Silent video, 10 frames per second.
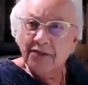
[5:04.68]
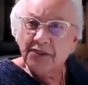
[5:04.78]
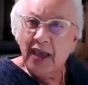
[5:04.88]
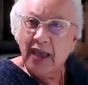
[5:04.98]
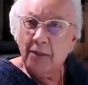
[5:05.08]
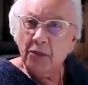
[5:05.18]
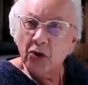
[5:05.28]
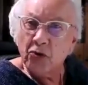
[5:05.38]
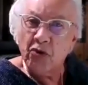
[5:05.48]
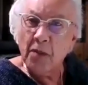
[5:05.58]
lifetime,
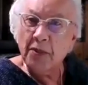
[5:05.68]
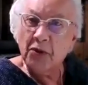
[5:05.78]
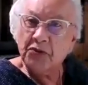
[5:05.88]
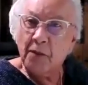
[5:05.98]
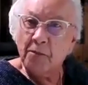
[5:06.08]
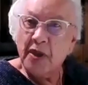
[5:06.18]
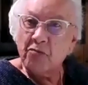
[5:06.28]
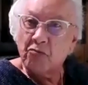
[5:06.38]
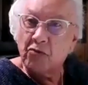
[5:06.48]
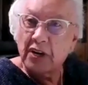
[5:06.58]
criminals have been